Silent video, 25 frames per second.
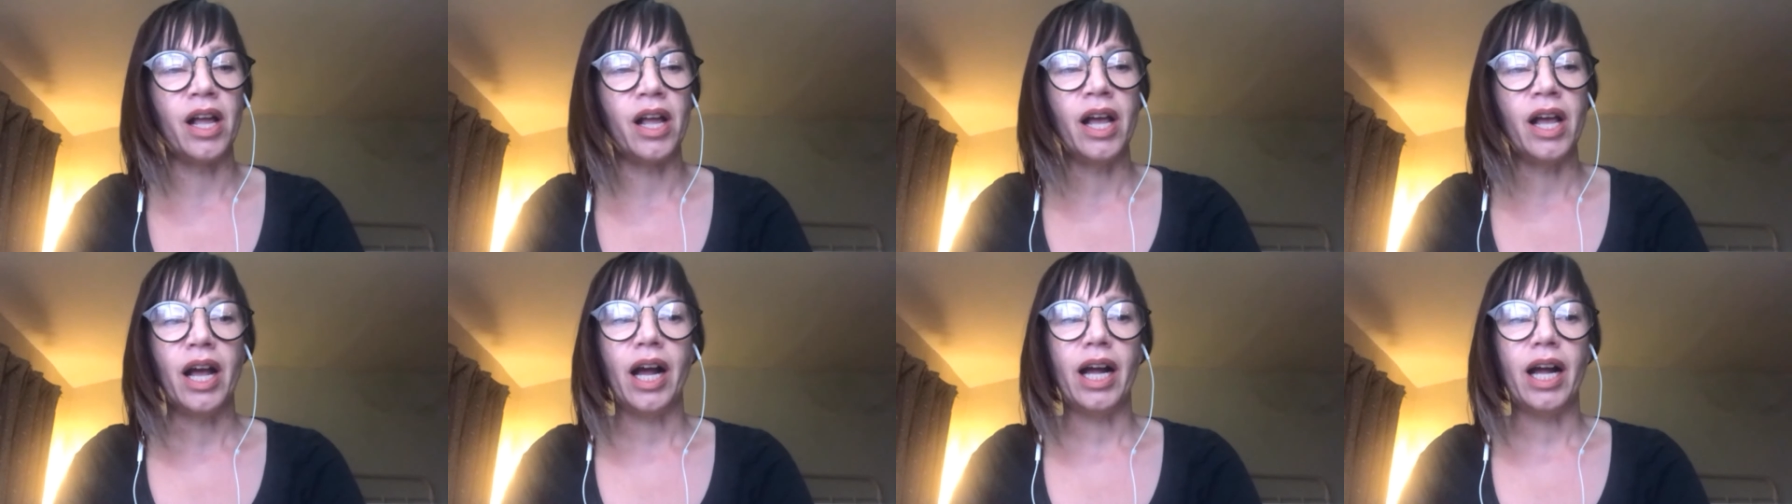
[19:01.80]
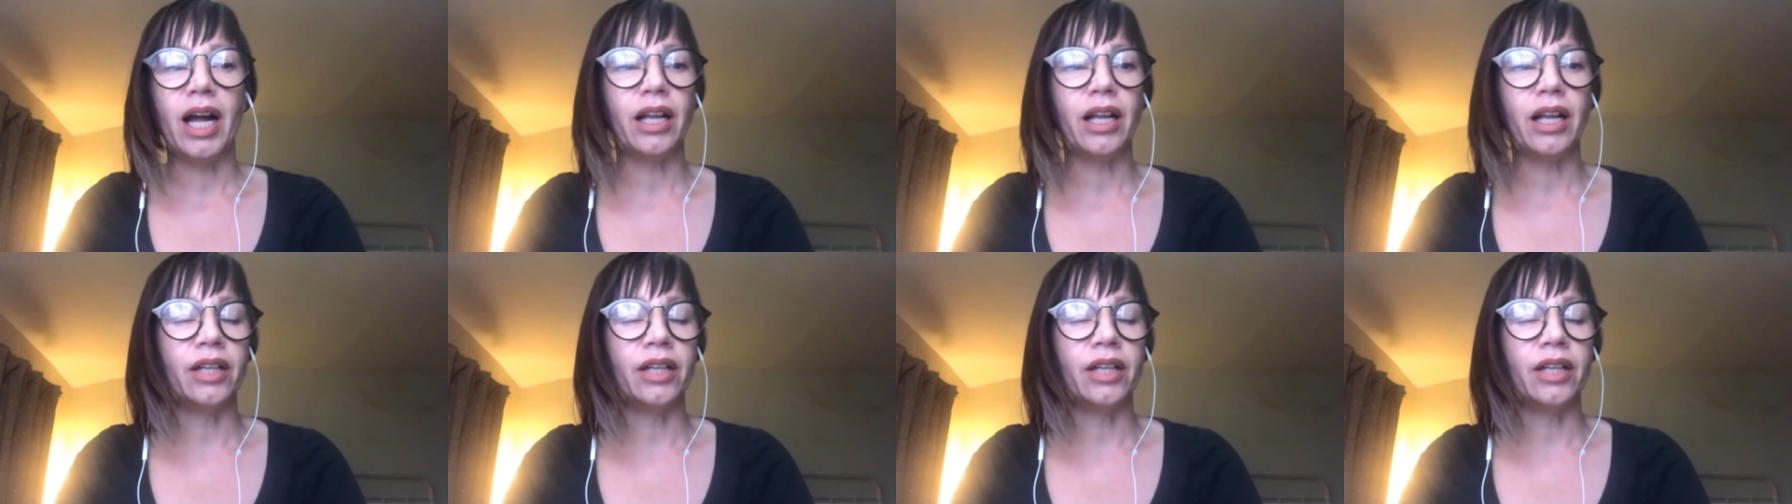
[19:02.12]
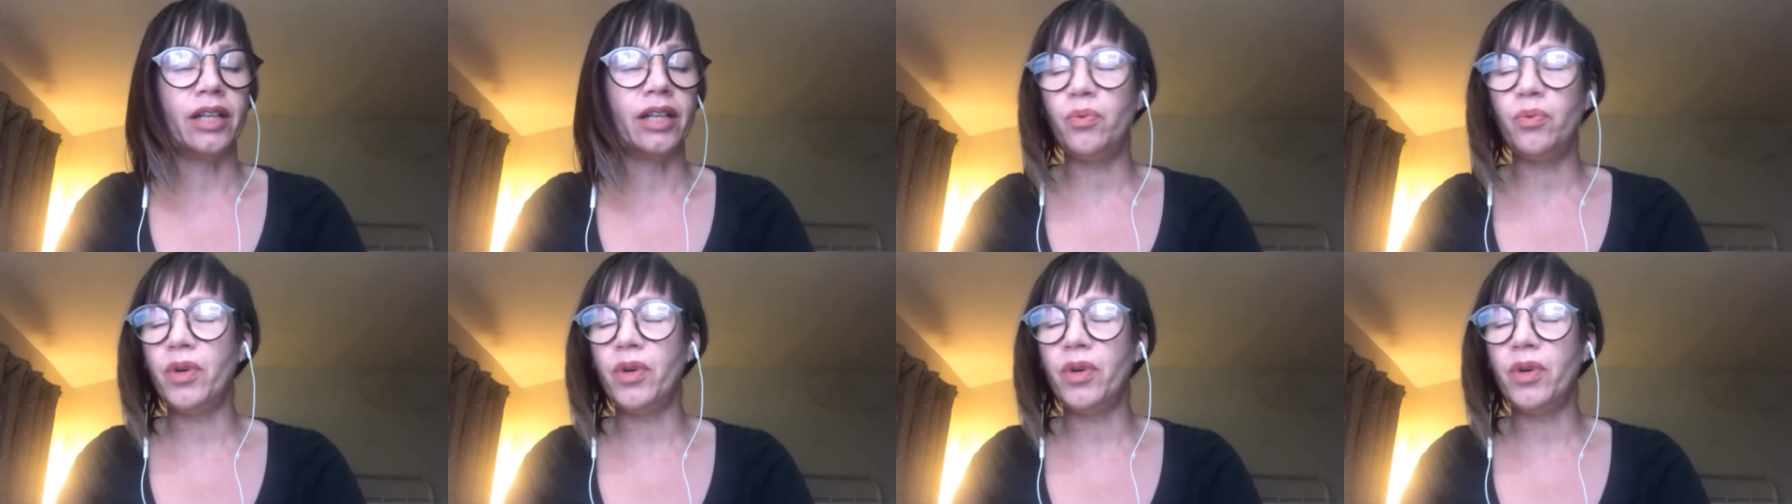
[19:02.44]
know we're
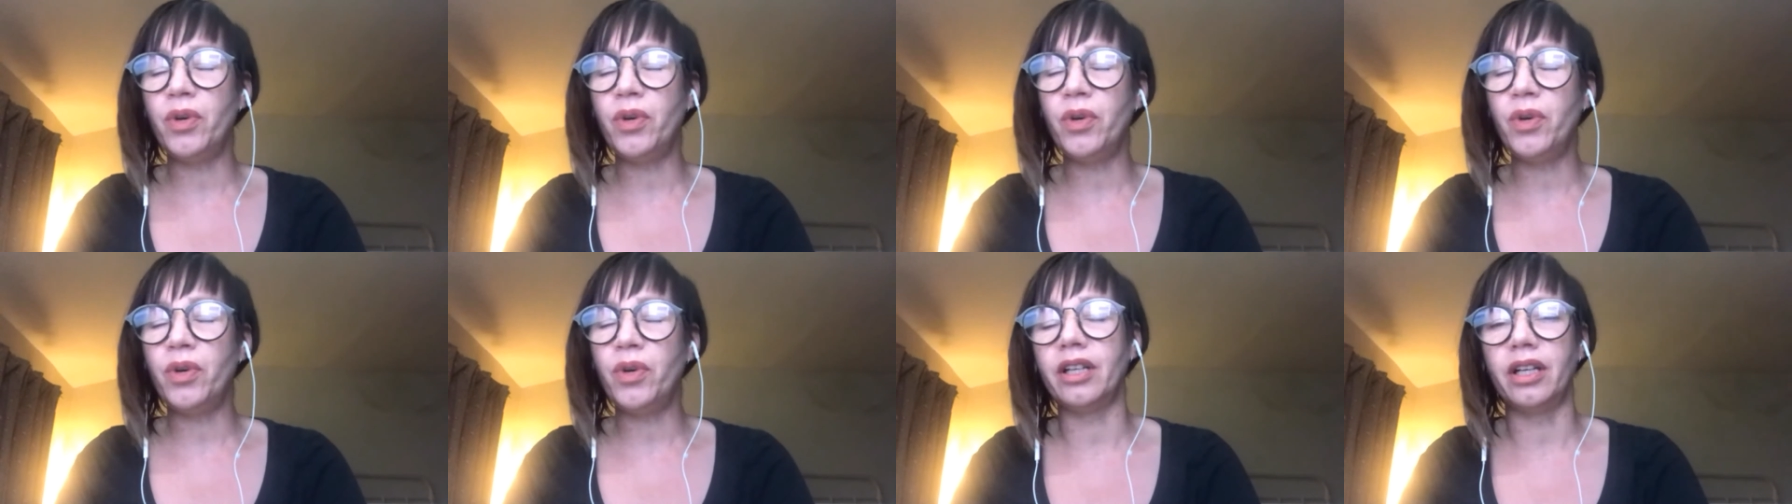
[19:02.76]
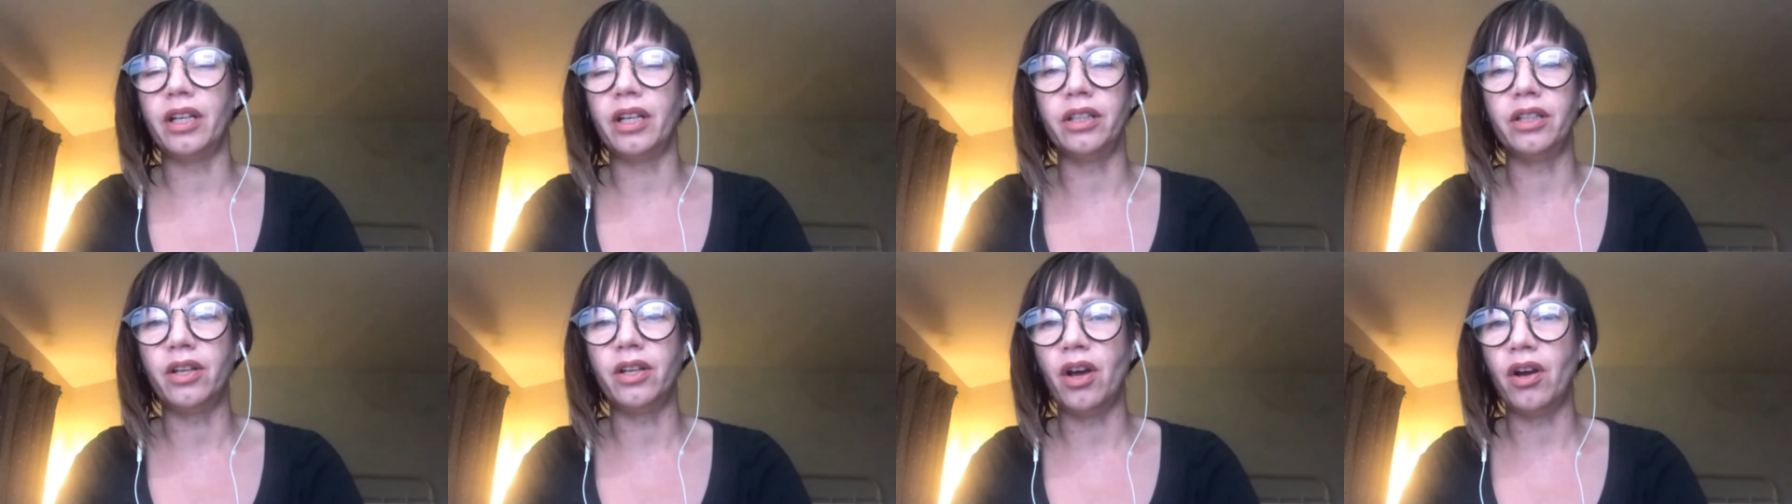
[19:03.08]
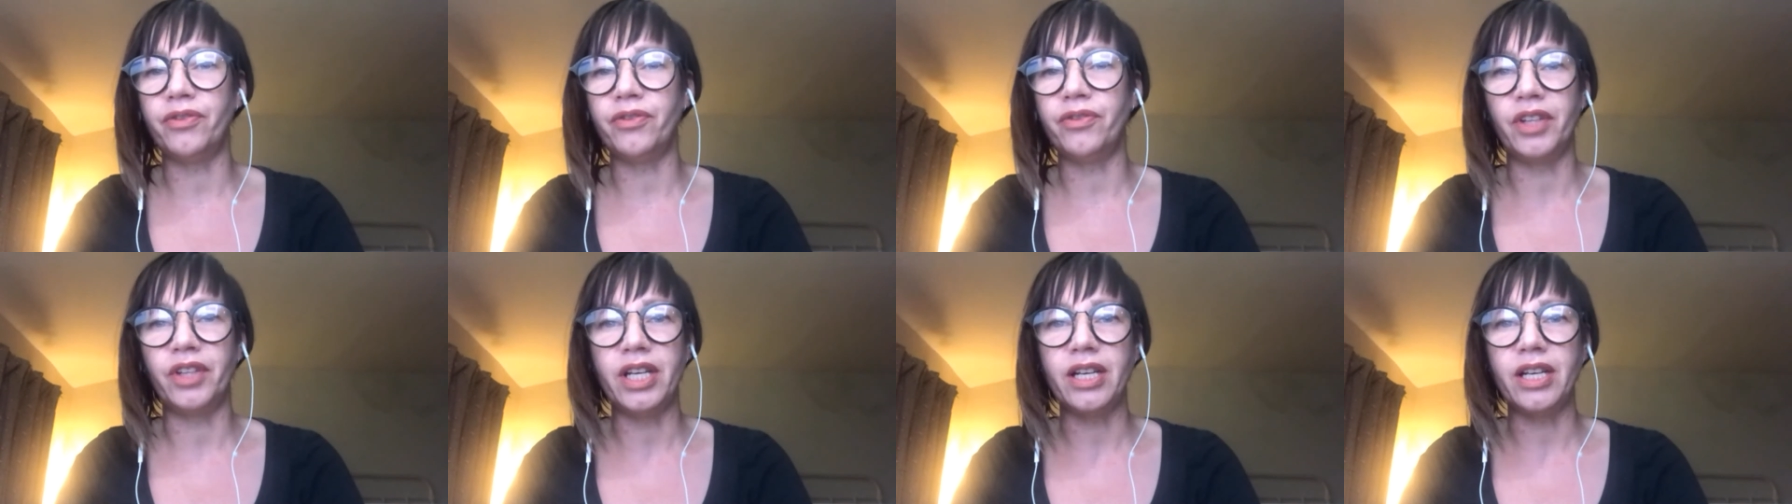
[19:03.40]
hearing a lot of
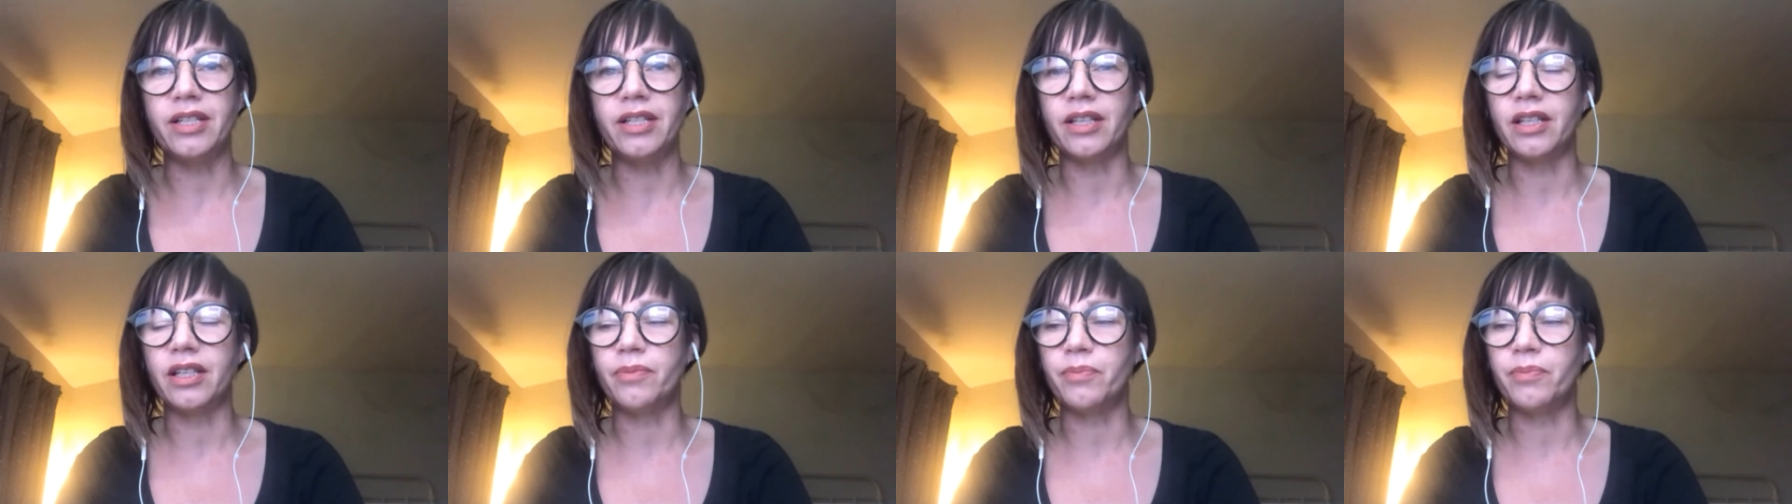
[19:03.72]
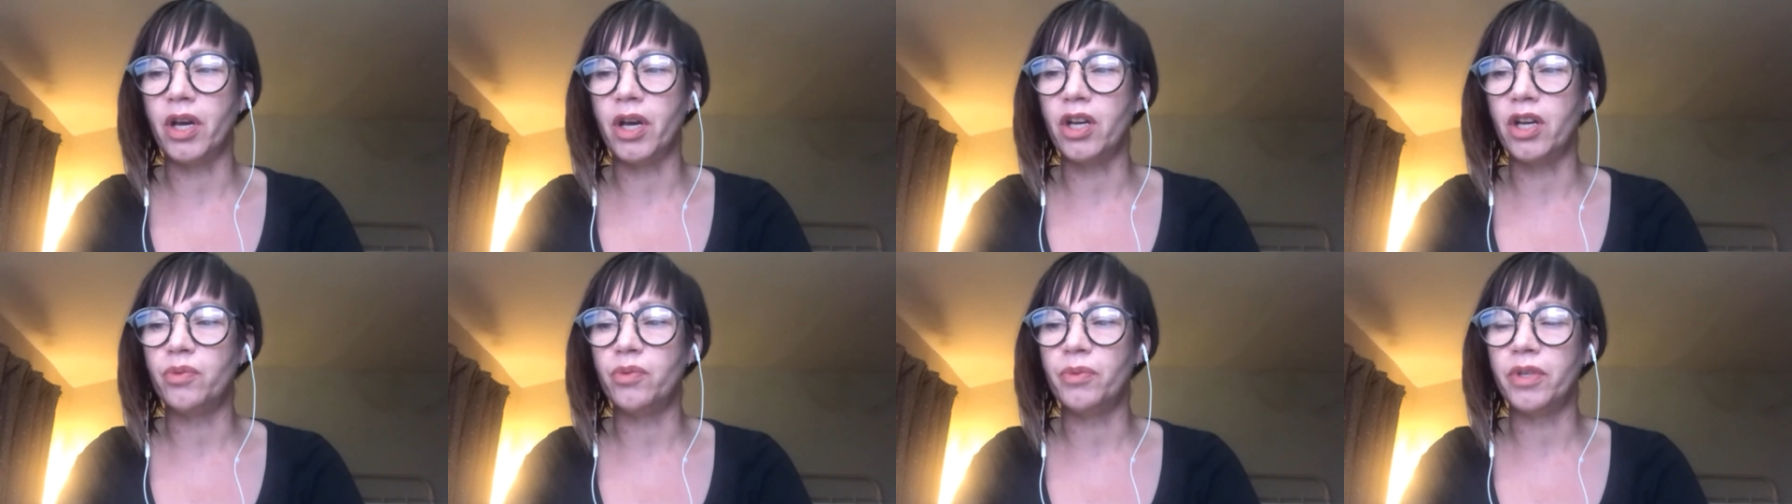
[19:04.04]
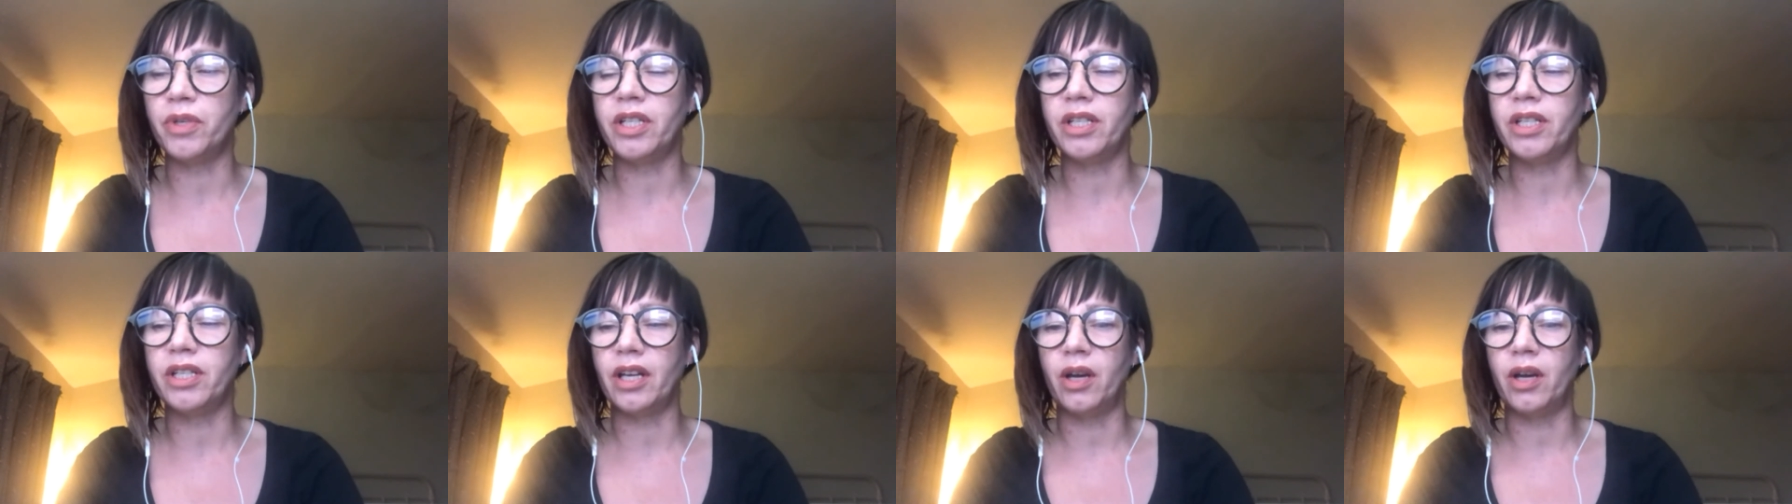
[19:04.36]
things at the moment
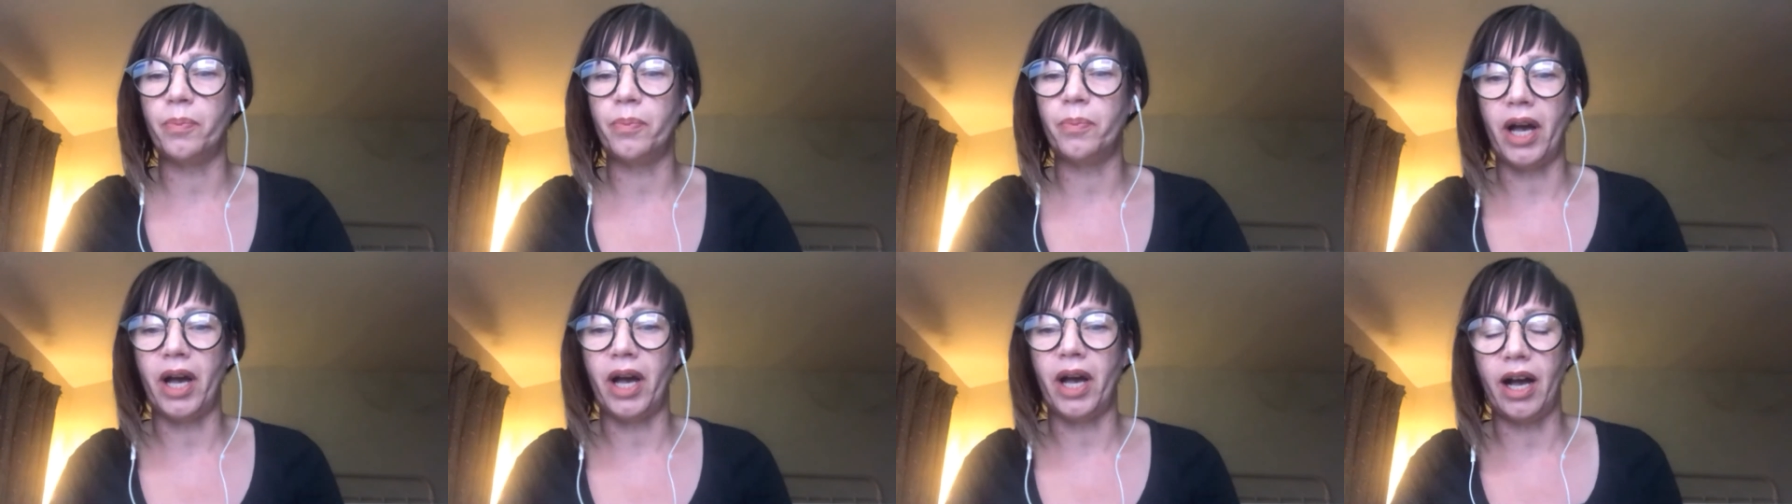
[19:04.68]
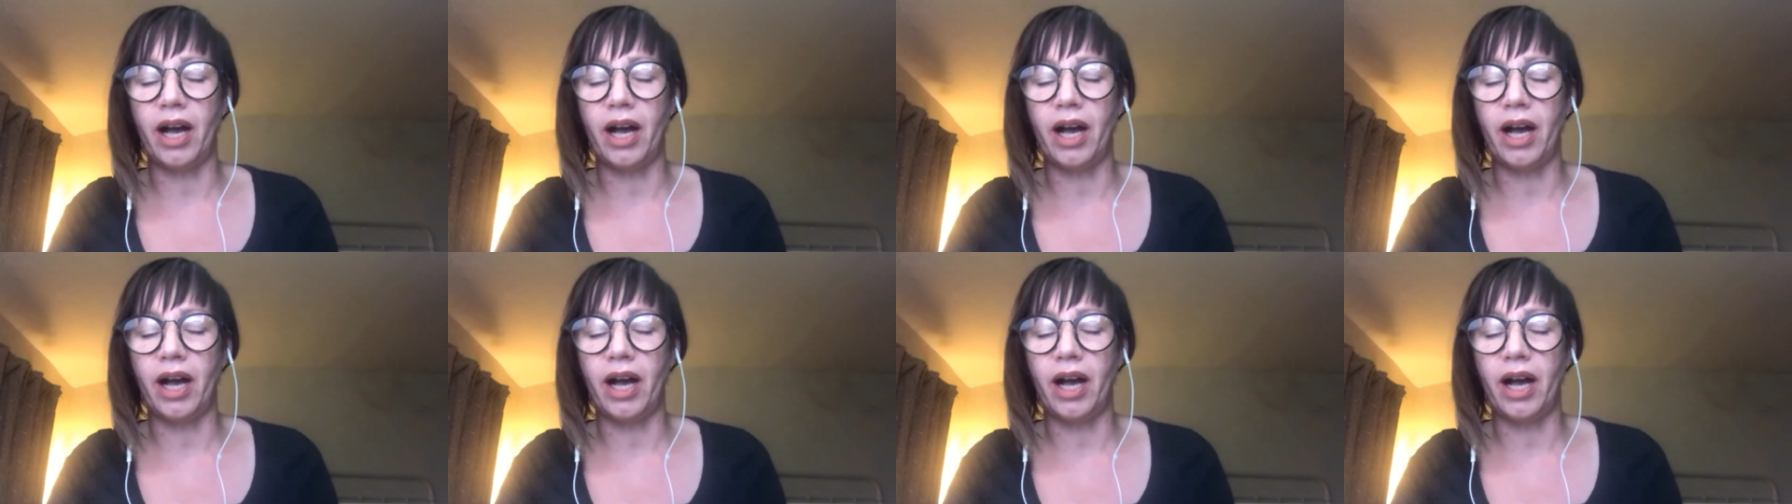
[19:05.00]
about